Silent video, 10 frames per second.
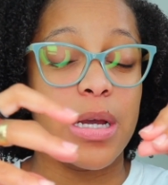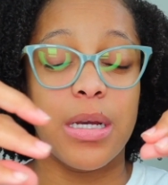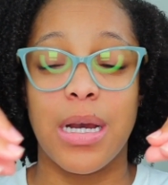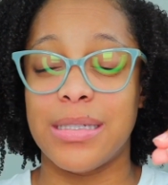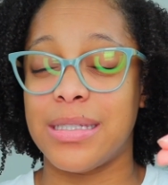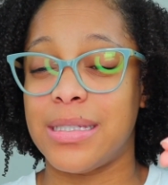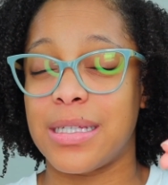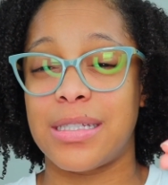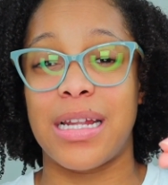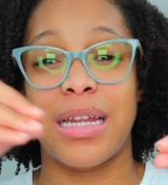
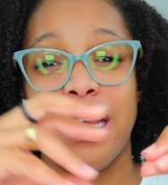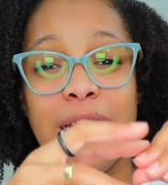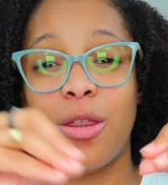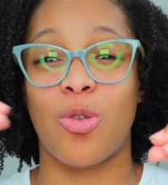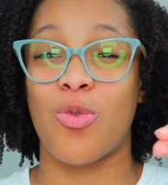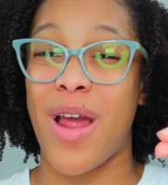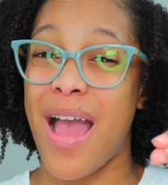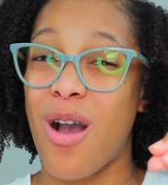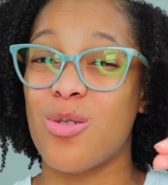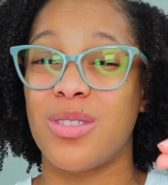consistent heat
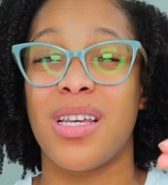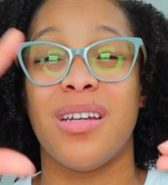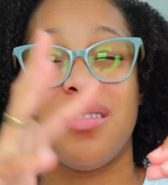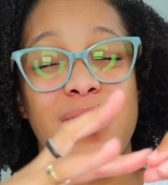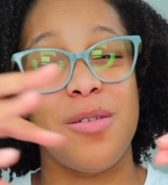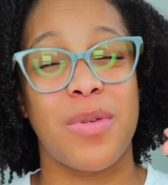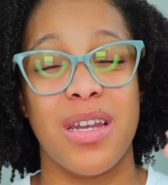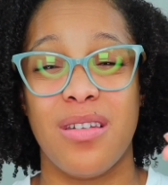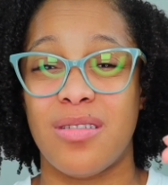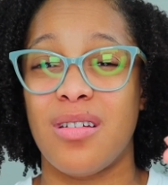throughout the deep
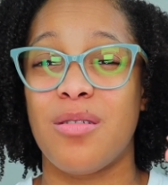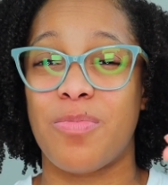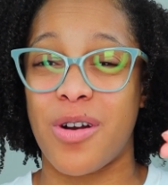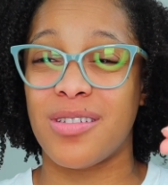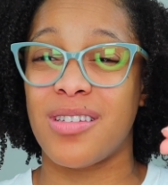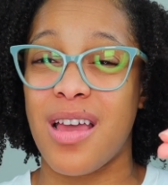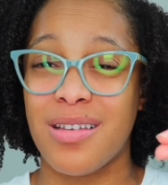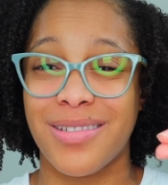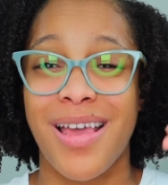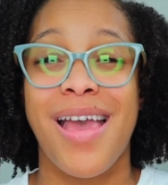conditioning
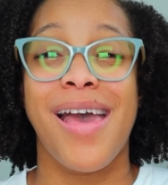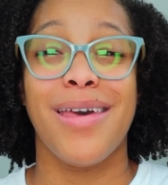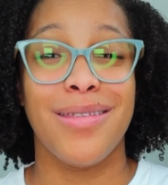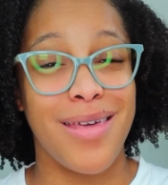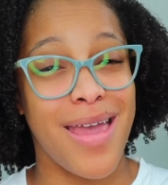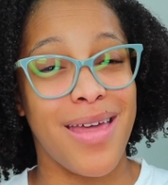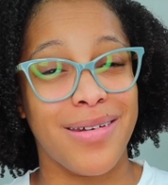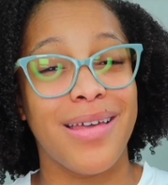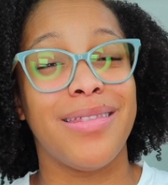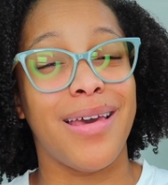process,
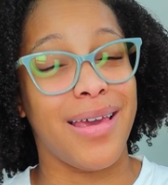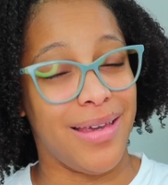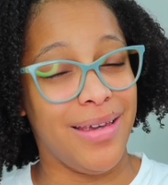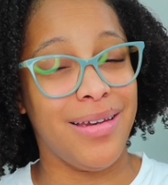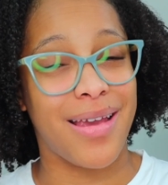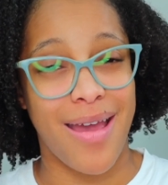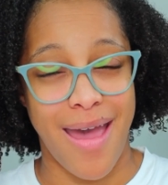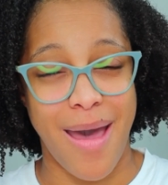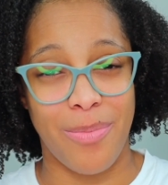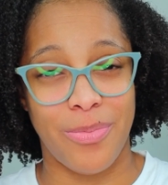then the heat
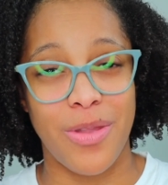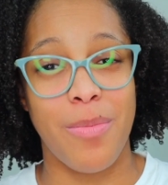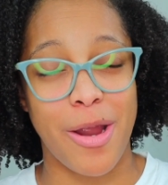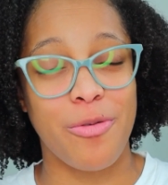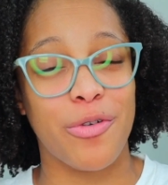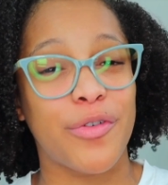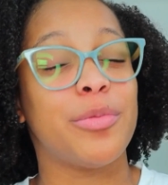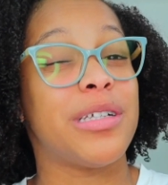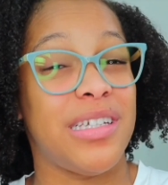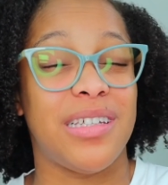cap, the
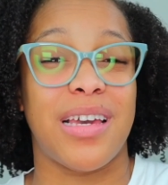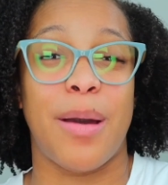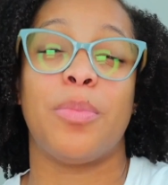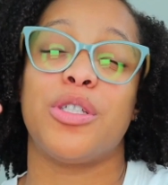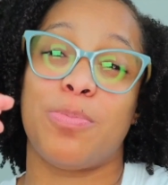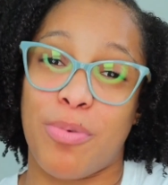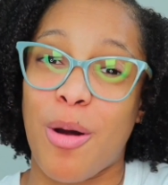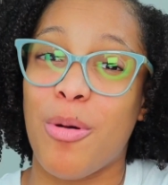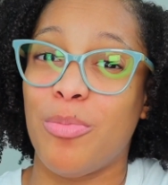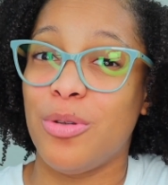microwavable heat cap, is
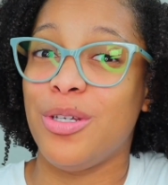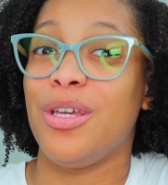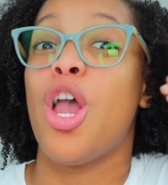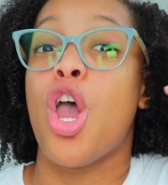probably